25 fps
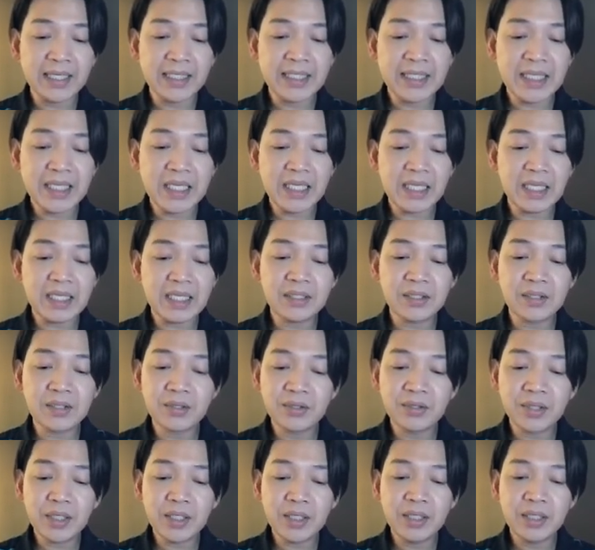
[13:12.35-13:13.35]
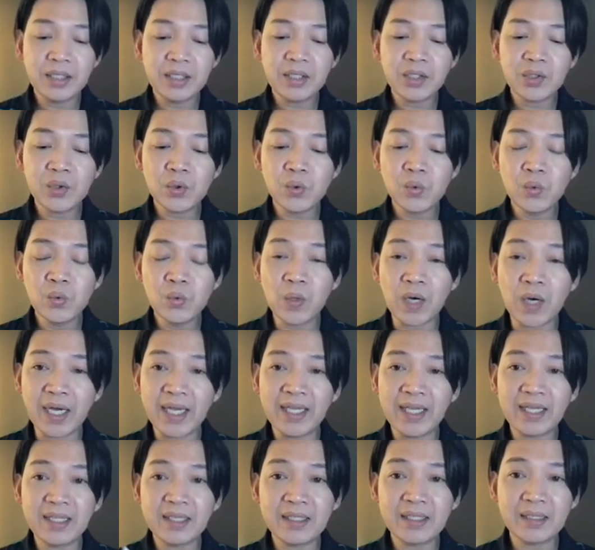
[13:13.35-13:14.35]
Di is good,
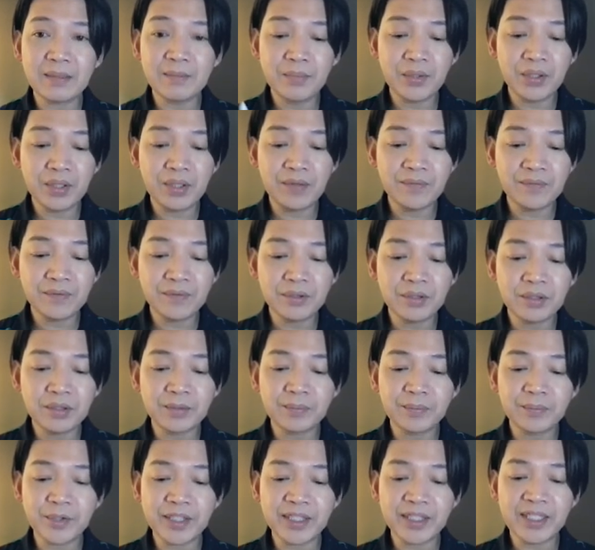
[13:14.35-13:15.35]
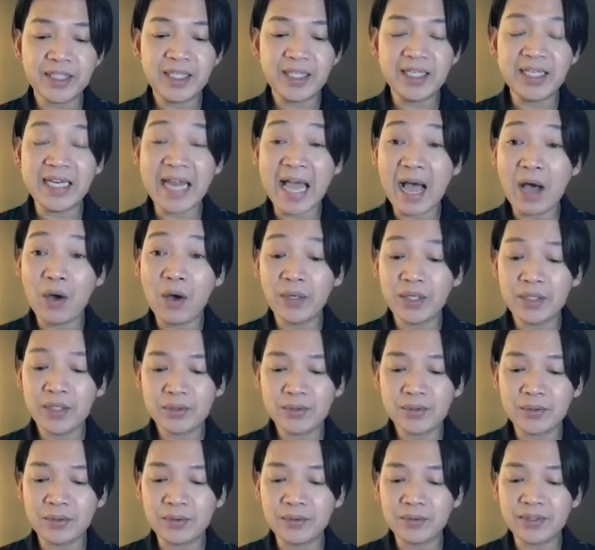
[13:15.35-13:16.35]
suwai is beautiful or pretty, now is
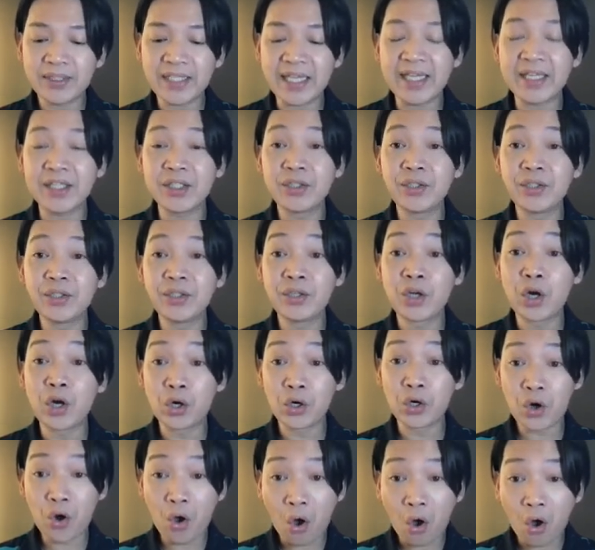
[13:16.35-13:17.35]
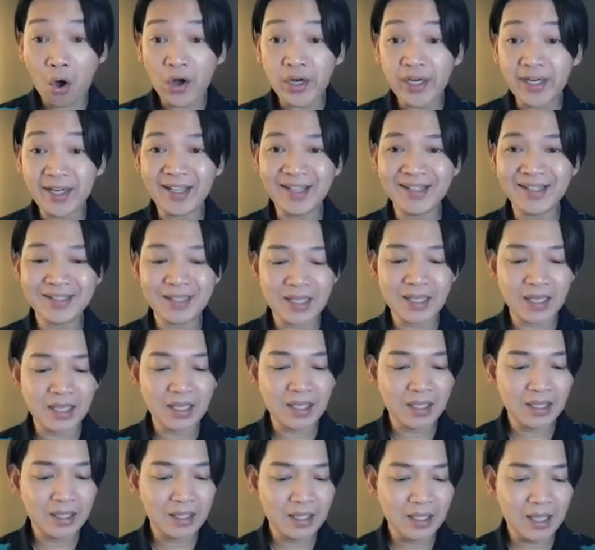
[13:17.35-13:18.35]
cold, and ron is
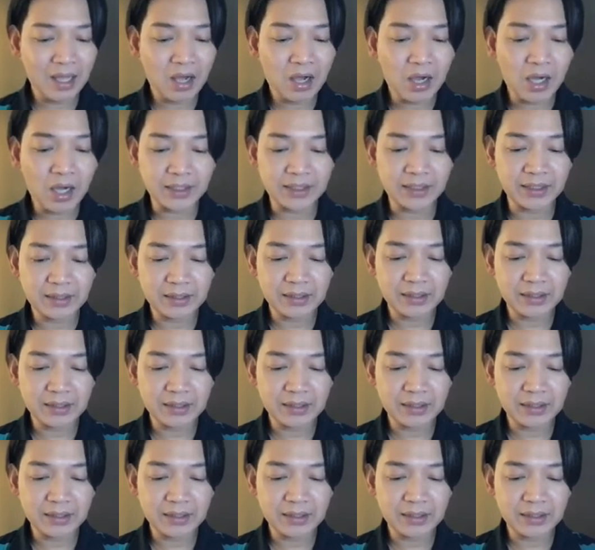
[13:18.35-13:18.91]
hot.